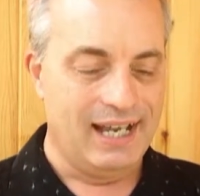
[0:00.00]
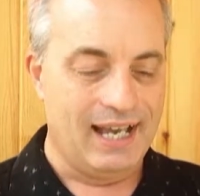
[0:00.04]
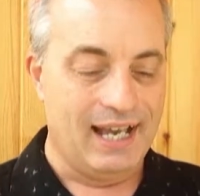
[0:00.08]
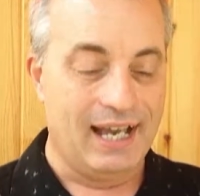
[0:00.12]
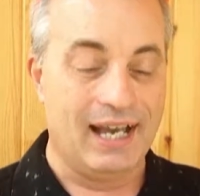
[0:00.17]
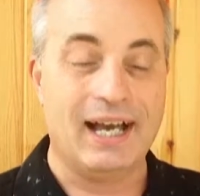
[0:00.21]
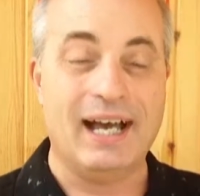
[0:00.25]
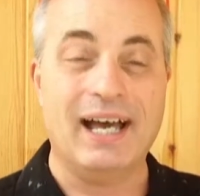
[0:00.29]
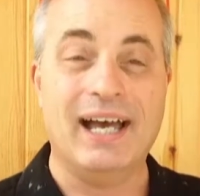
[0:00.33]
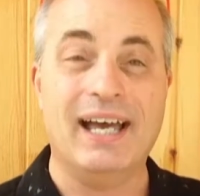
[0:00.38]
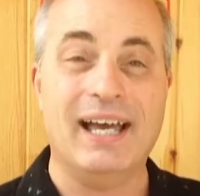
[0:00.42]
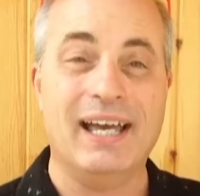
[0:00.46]

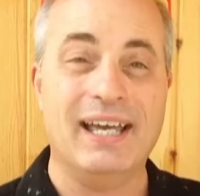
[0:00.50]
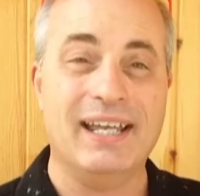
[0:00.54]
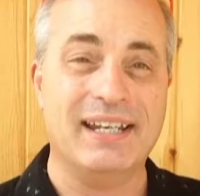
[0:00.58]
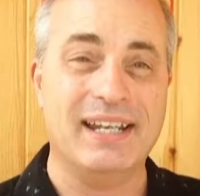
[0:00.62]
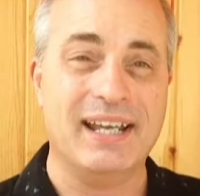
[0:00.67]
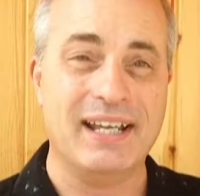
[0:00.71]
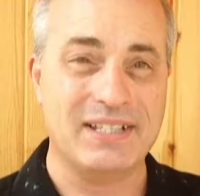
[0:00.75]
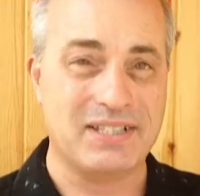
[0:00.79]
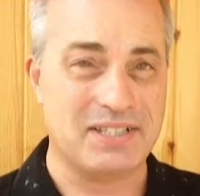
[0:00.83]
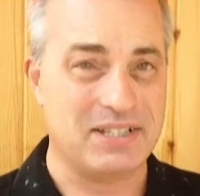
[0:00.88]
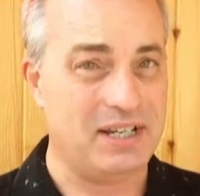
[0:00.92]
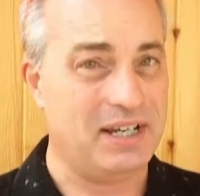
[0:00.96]
And
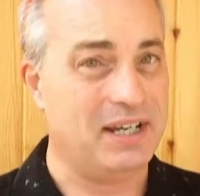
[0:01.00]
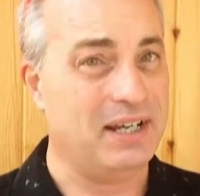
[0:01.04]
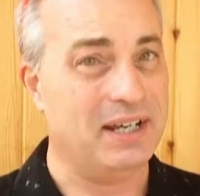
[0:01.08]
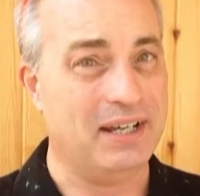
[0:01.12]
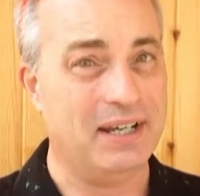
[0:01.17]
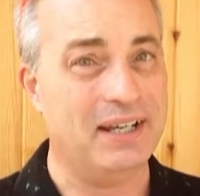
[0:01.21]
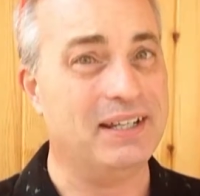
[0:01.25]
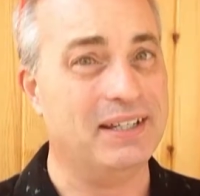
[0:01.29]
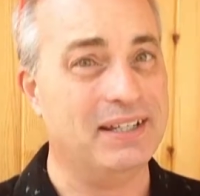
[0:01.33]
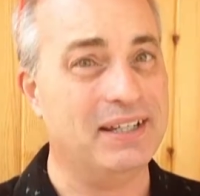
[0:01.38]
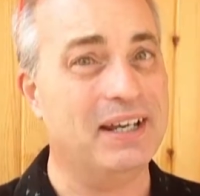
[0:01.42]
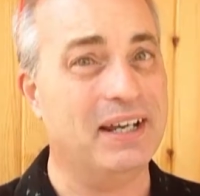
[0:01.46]
that's
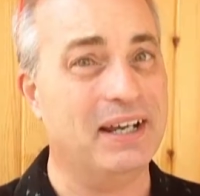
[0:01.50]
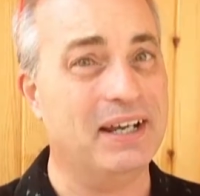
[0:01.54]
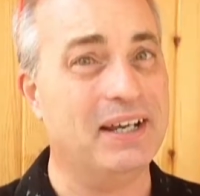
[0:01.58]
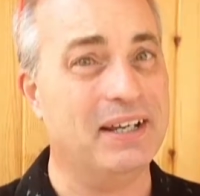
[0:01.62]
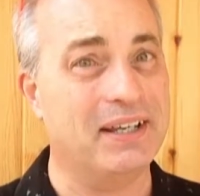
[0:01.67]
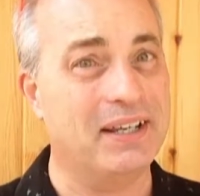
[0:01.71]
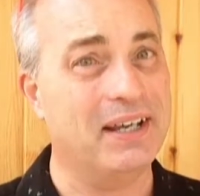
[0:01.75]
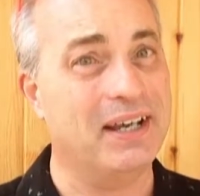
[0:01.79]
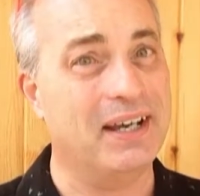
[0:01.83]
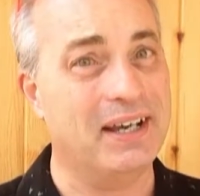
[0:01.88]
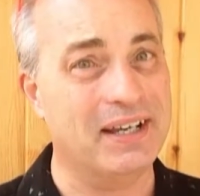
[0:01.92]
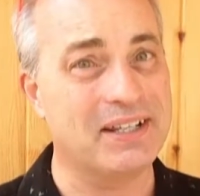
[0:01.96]

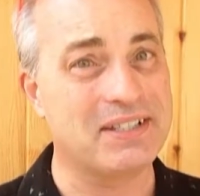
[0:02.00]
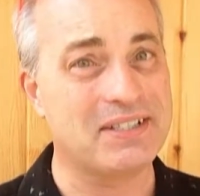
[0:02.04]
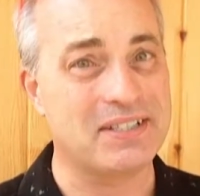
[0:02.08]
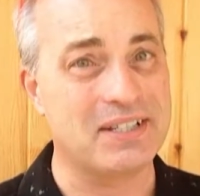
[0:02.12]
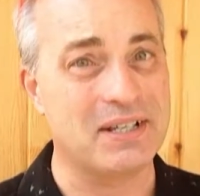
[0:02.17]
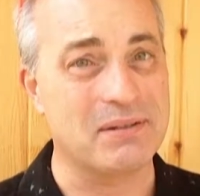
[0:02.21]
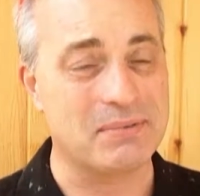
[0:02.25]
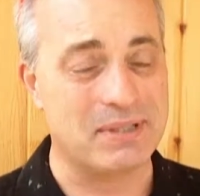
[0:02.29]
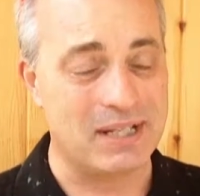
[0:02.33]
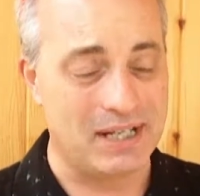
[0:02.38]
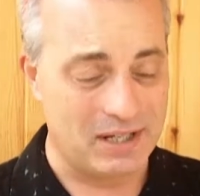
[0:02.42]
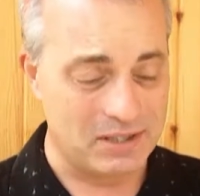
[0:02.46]
that's
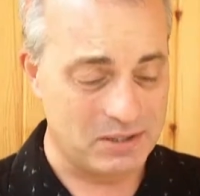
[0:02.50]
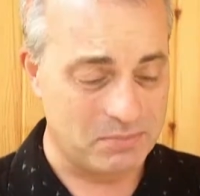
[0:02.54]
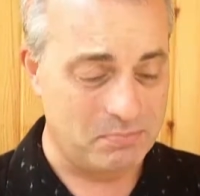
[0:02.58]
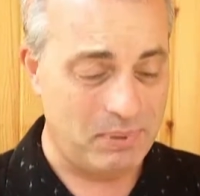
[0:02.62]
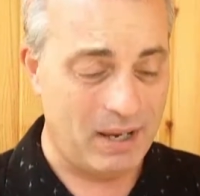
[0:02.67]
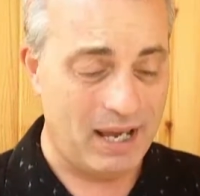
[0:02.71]
something else.